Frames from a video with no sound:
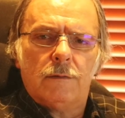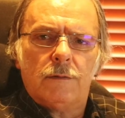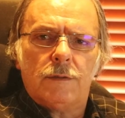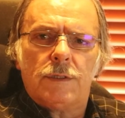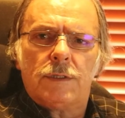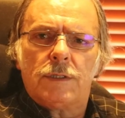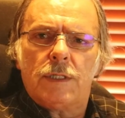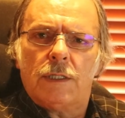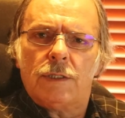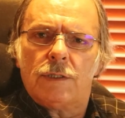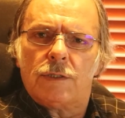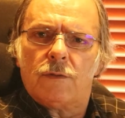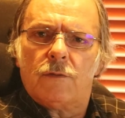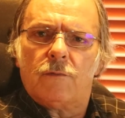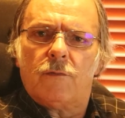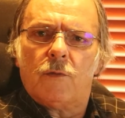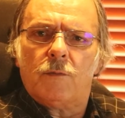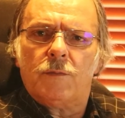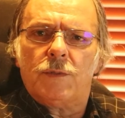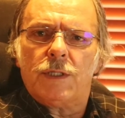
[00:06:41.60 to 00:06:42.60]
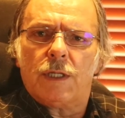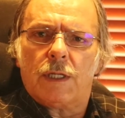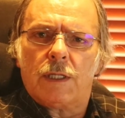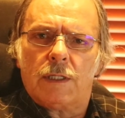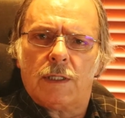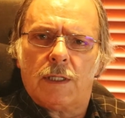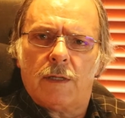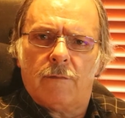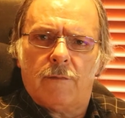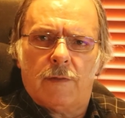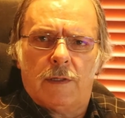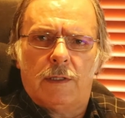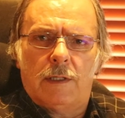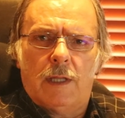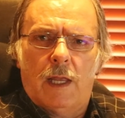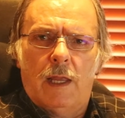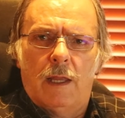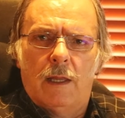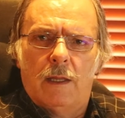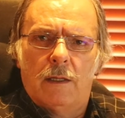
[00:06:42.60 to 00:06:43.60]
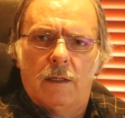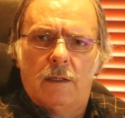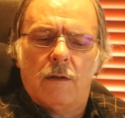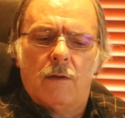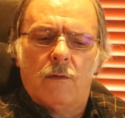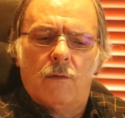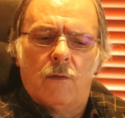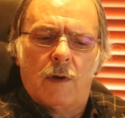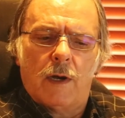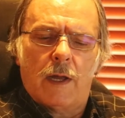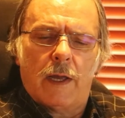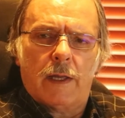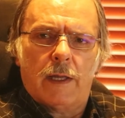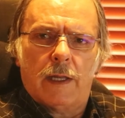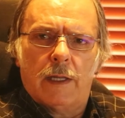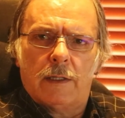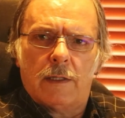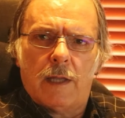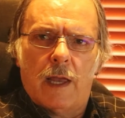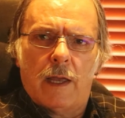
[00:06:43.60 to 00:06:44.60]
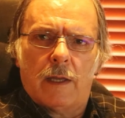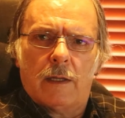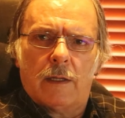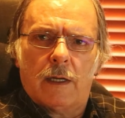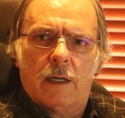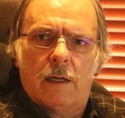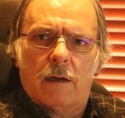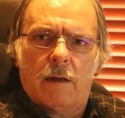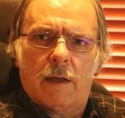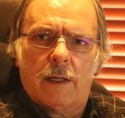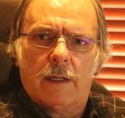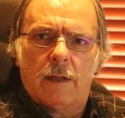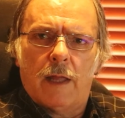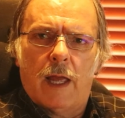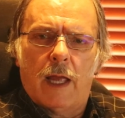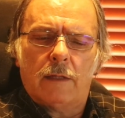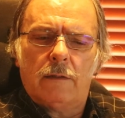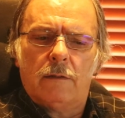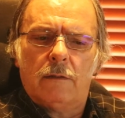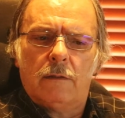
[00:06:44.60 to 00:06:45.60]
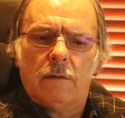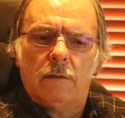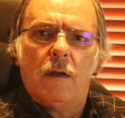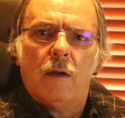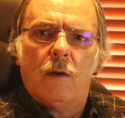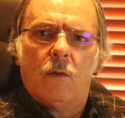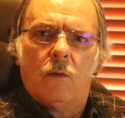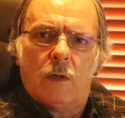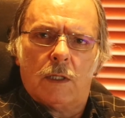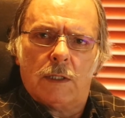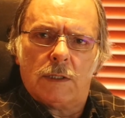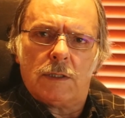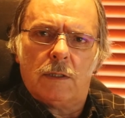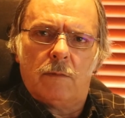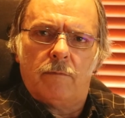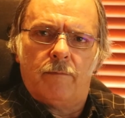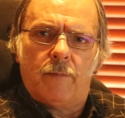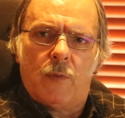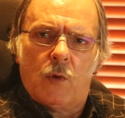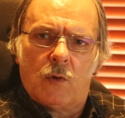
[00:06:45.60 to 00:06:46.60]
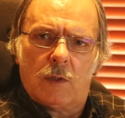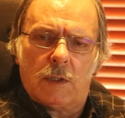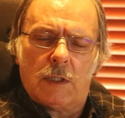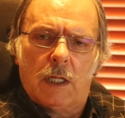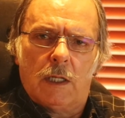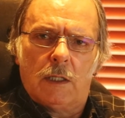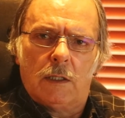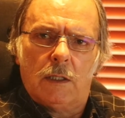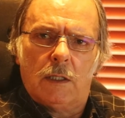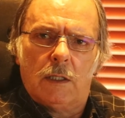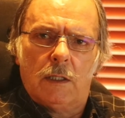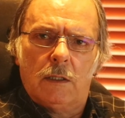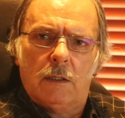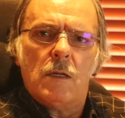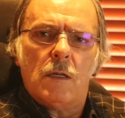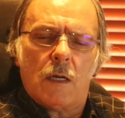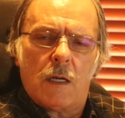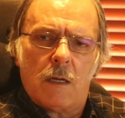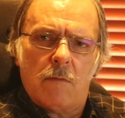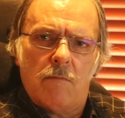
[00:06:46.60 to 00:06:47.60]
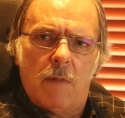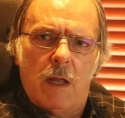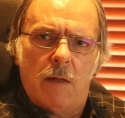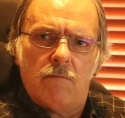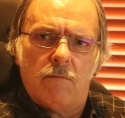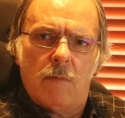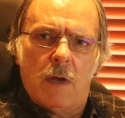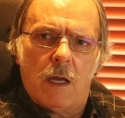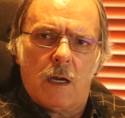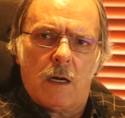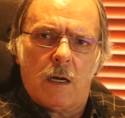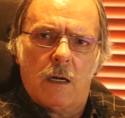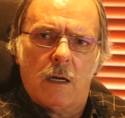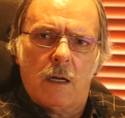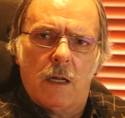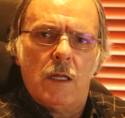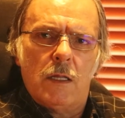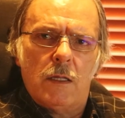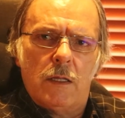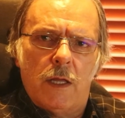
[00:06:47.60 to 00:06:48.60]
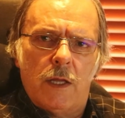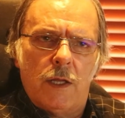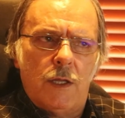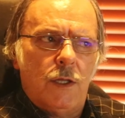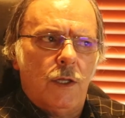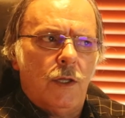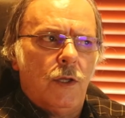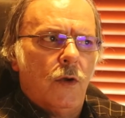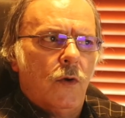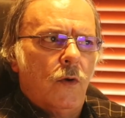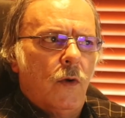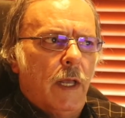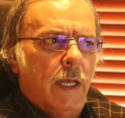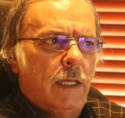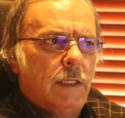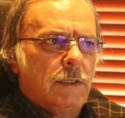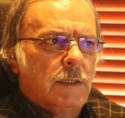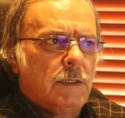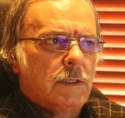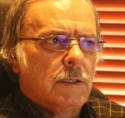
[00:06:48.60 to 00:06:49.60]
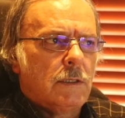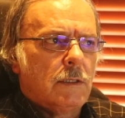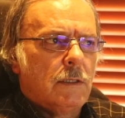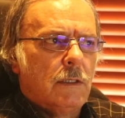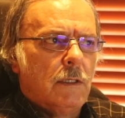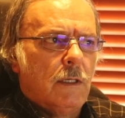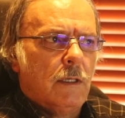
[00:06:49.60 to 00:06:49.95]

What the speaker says: sense of objectivity when I get angry like that. What is important, remember, the US